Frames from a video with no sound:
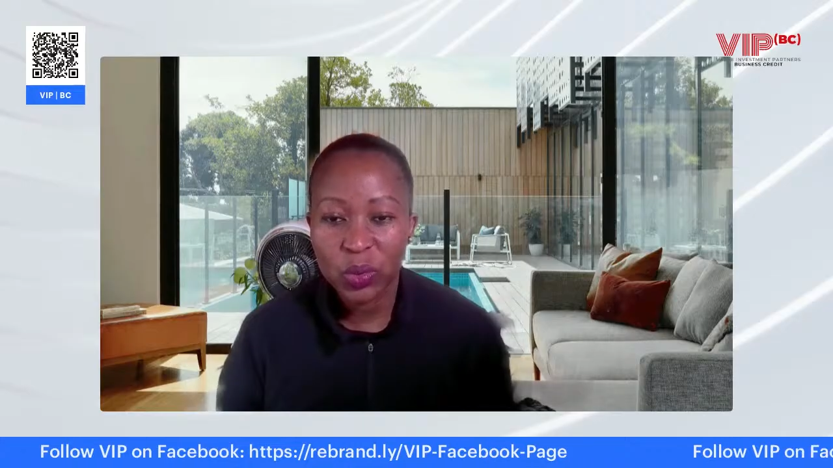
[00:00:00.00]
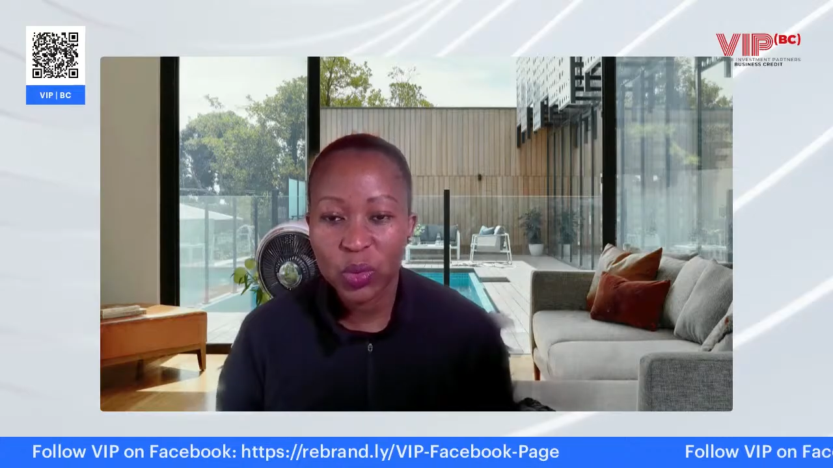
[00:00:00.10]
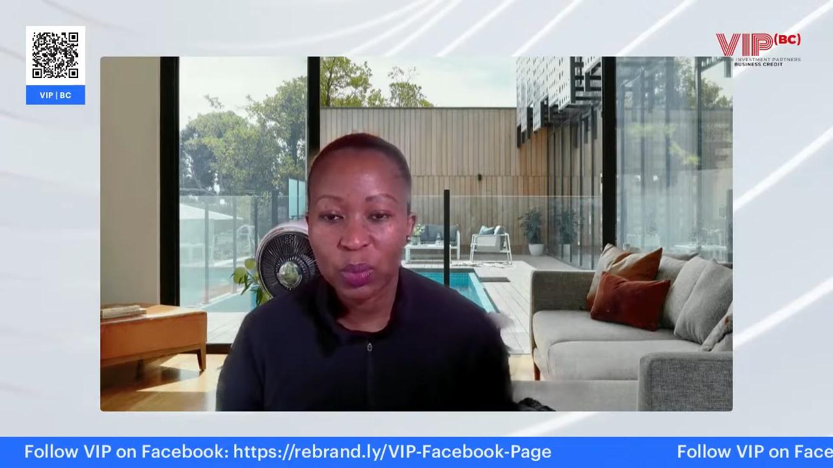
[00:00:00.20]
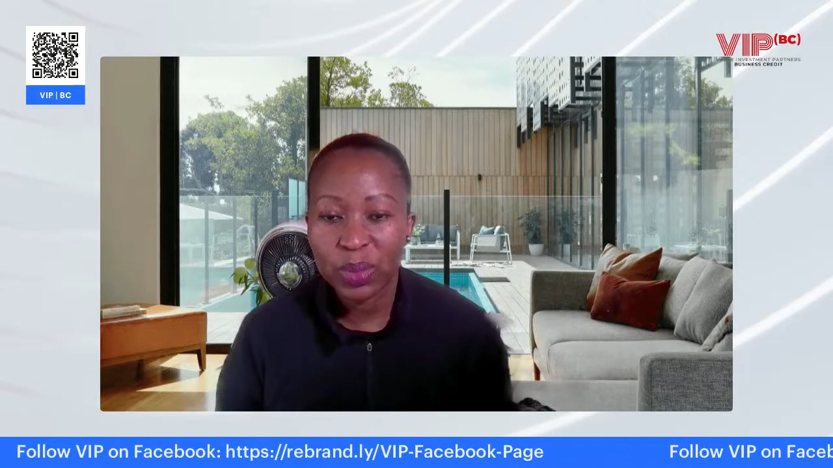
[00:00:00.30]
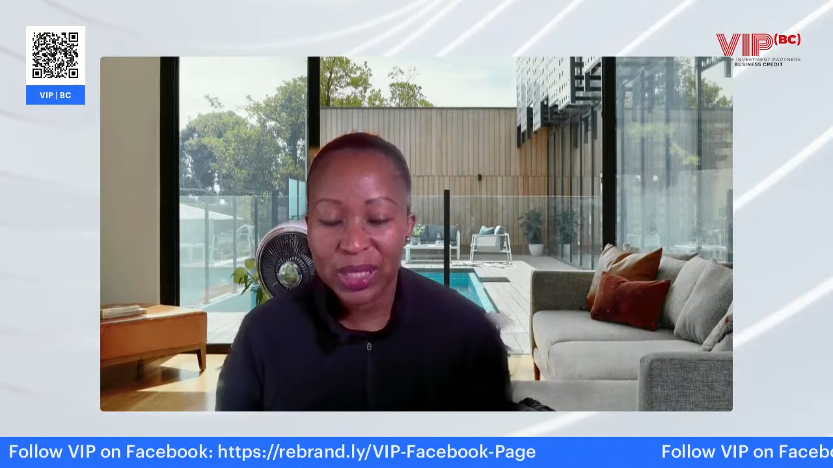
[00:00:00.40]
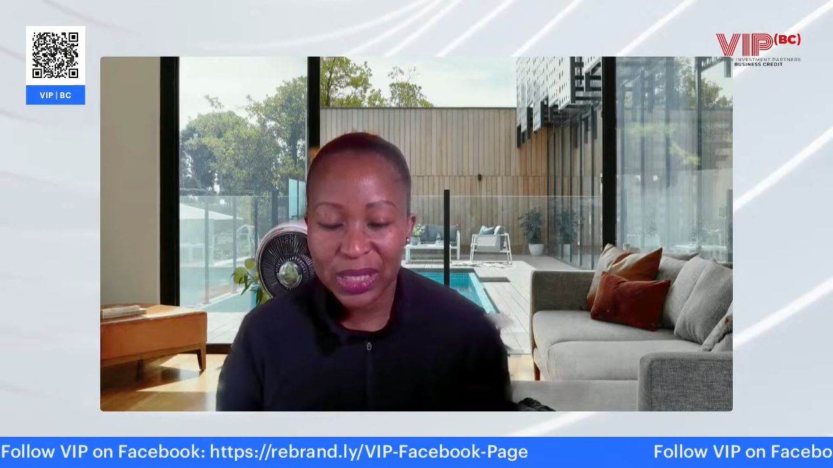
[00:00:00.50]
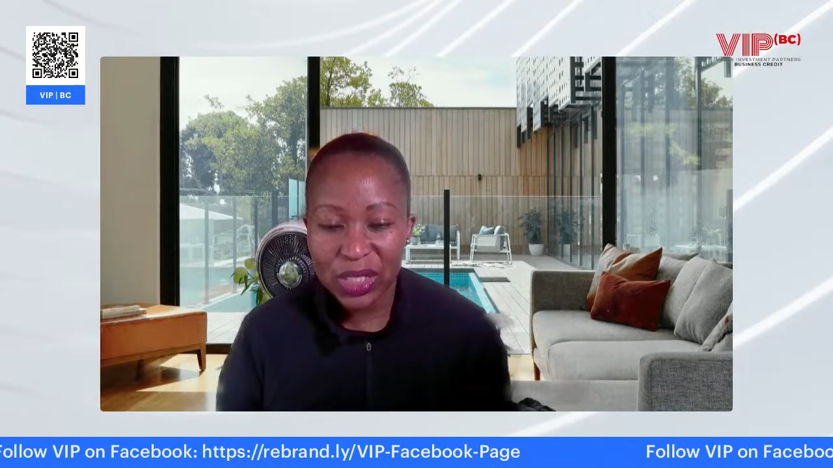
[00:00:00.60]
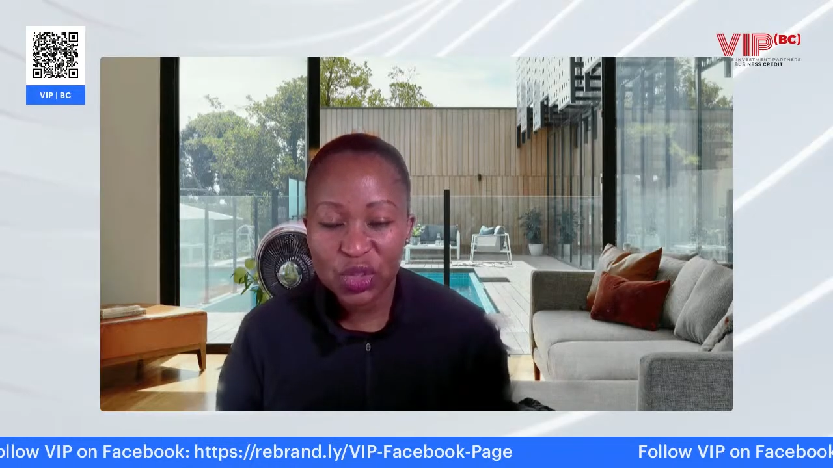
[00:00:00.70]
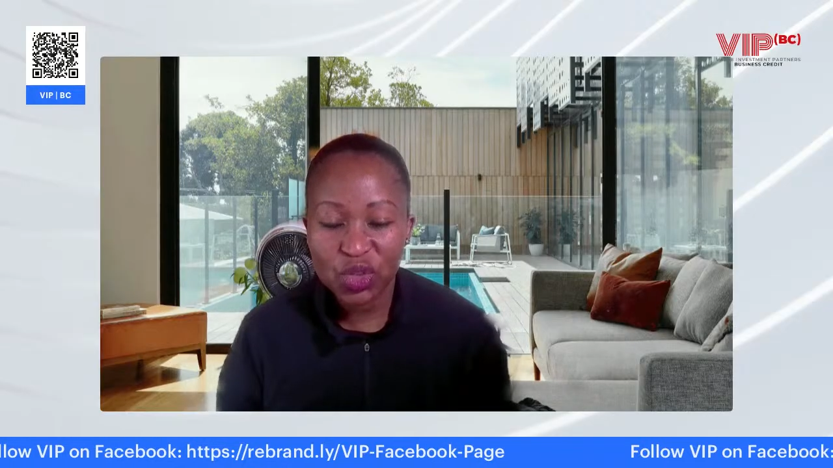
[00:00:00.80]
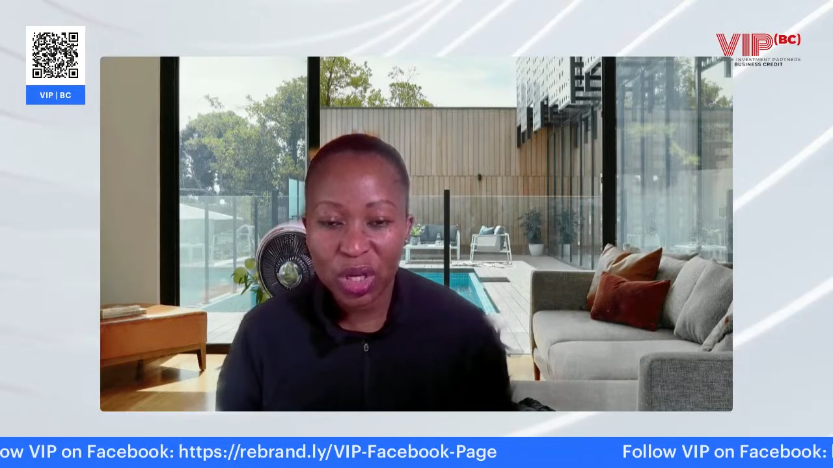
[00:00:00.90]
your
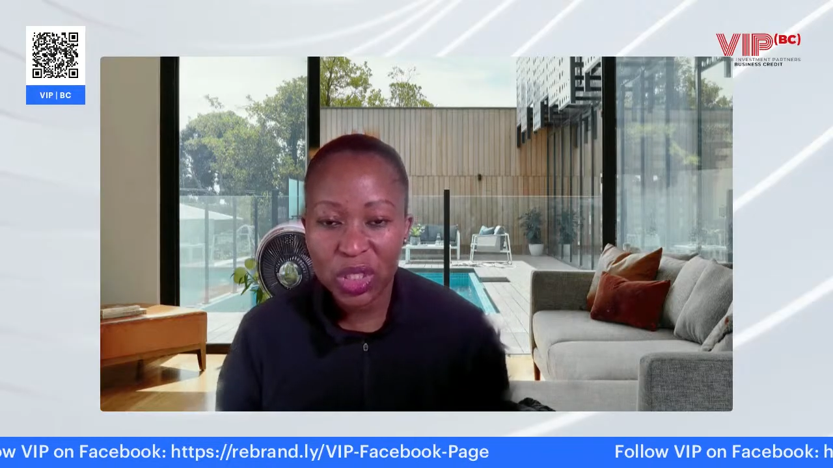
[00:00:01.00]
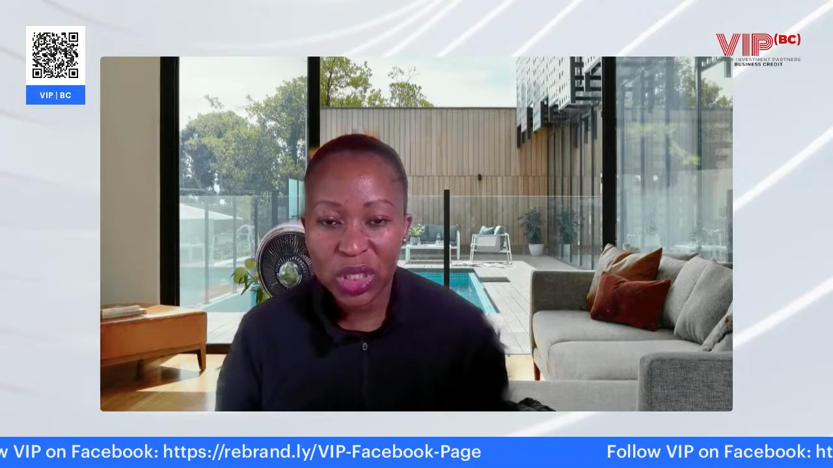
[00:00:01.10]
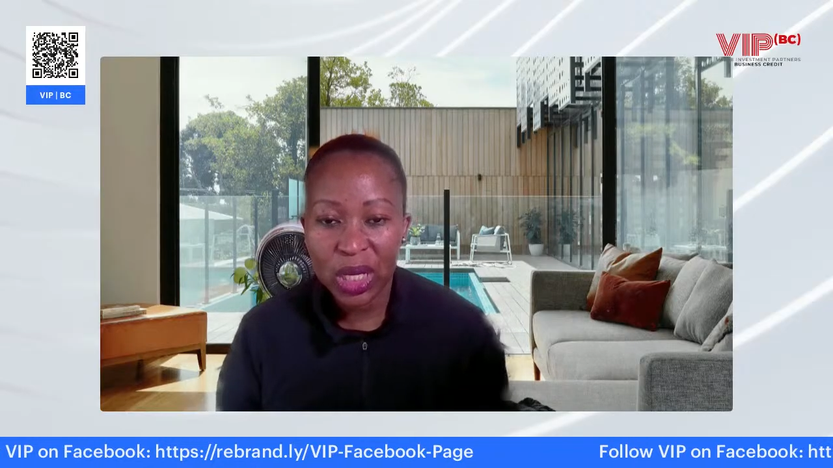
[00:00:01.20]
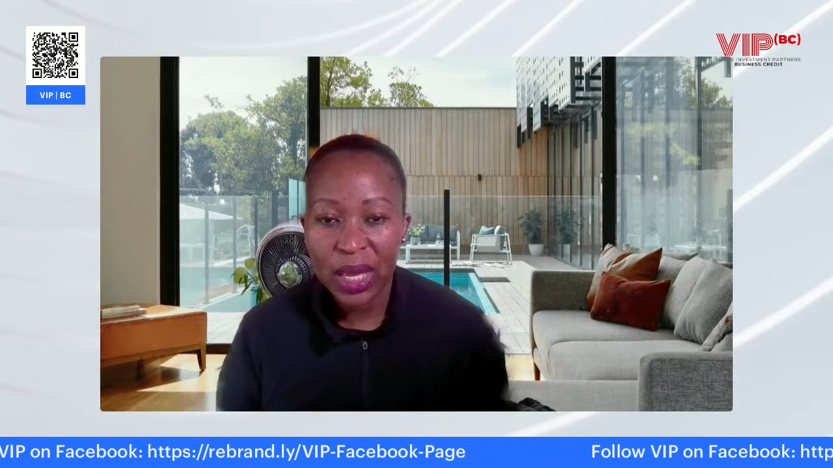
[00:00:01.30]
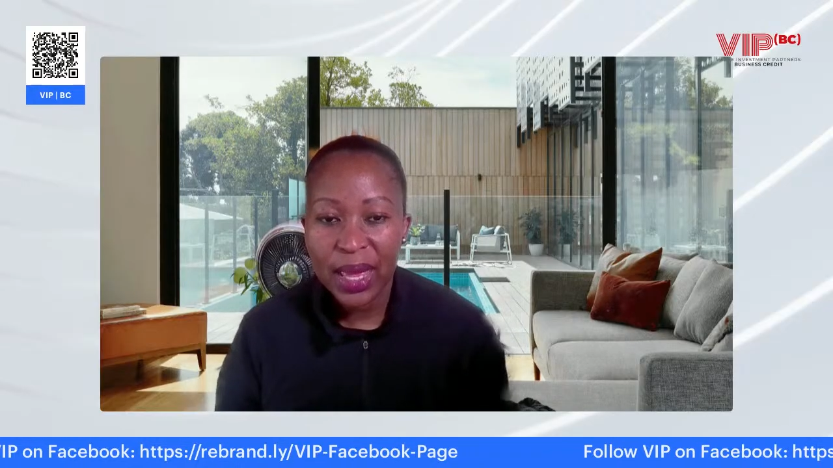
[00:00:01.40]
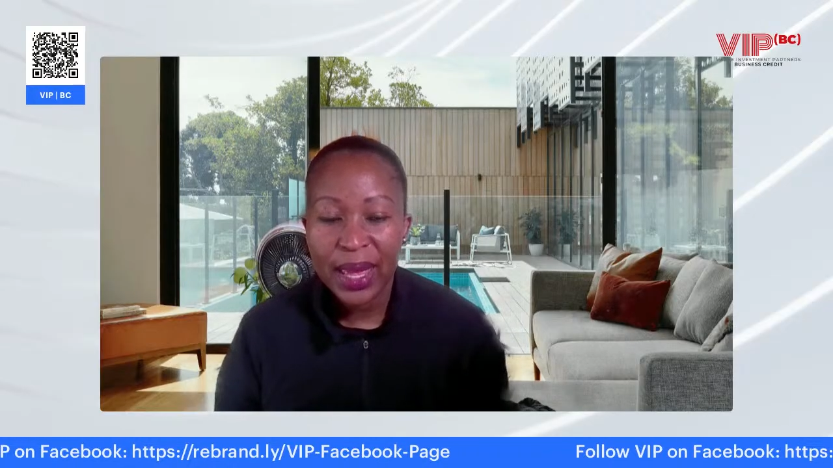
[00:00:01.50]
business structure